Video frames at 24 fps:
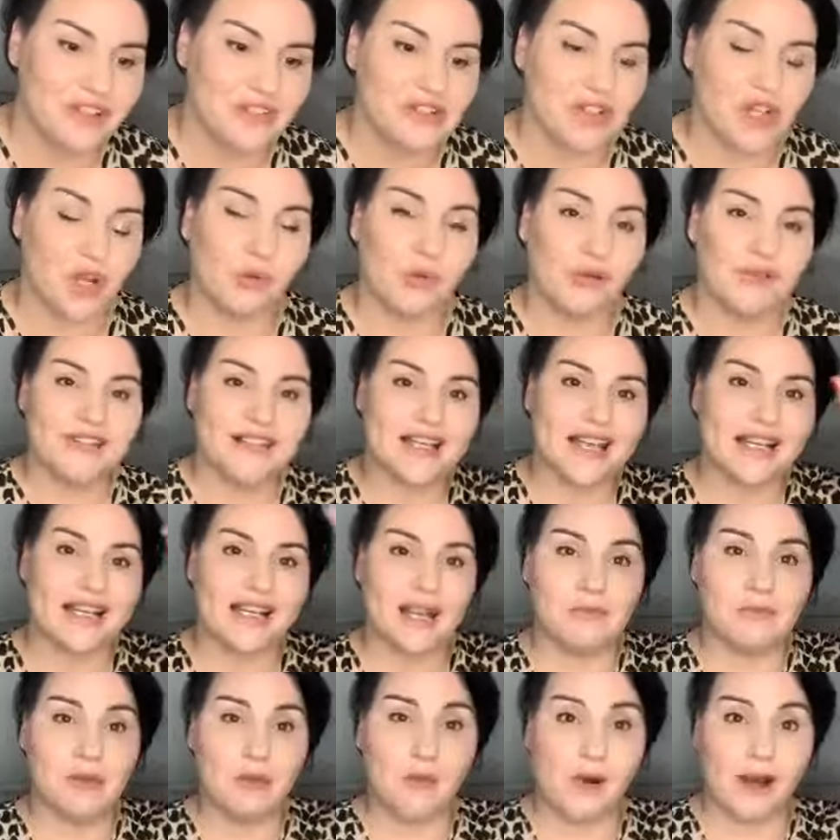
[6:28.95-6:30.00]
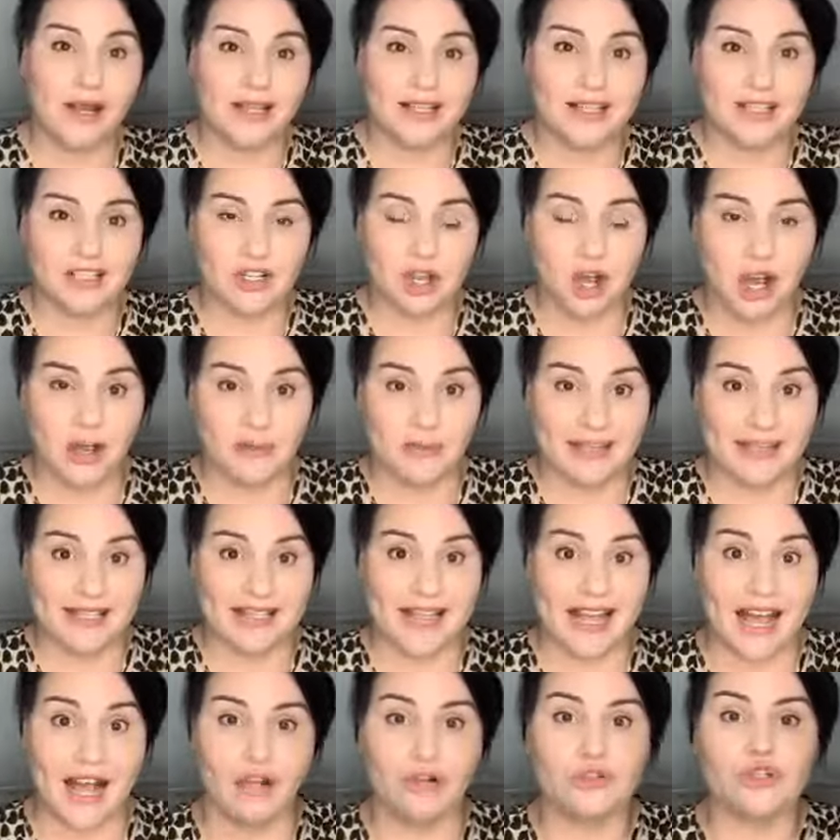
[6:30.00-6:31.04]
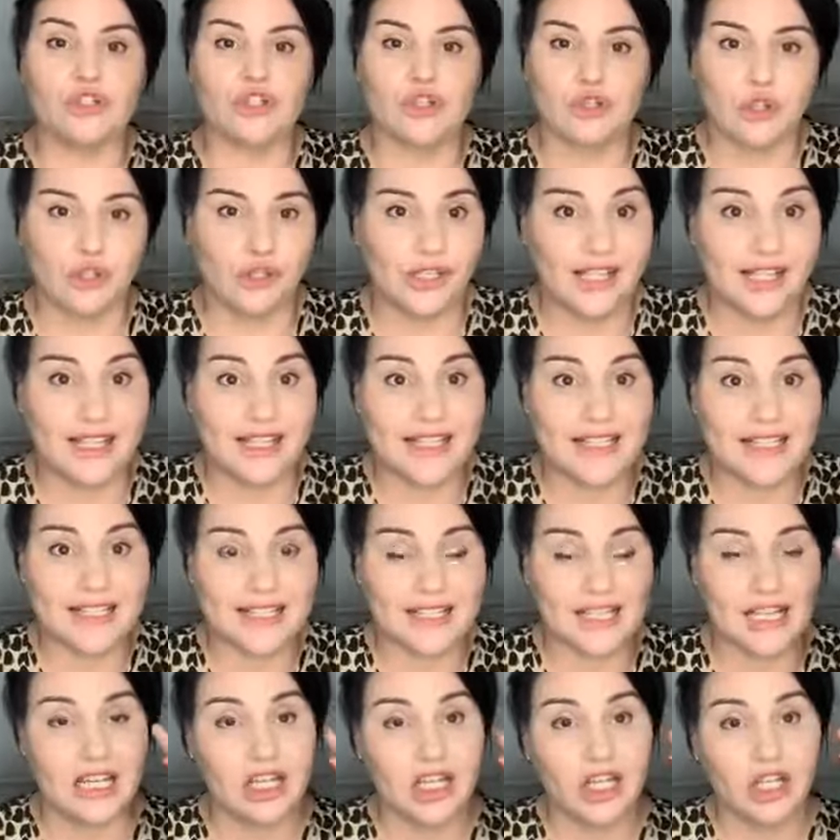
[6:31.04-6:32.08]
So we've said number one is timing. Sal, 2 years.